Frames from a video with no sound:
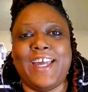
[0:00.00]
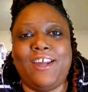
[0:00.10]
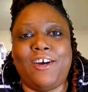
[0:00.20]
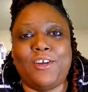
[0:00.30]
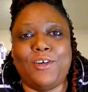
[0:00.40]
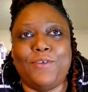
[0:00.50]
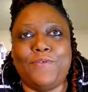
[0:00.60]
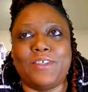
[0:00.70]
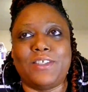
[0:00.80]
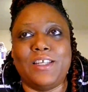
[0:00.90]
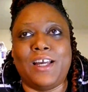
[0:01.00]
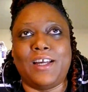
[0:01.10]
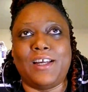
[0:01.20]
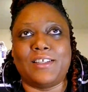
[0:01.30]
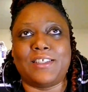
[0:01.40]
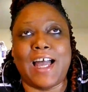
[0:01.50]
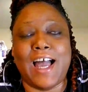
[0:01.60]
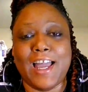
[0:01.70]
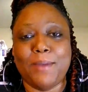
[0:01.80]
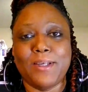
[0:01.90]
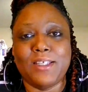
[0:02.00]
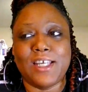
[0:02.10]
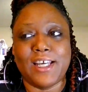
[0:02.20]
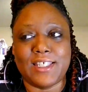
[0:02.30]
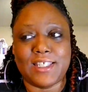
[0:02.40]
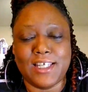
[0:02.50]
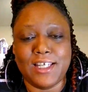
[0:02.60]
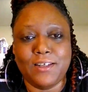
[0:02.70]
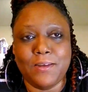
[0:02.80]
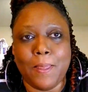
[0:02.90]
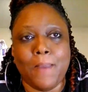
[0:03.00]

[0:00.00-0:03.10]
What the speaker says: a lot of time and testing.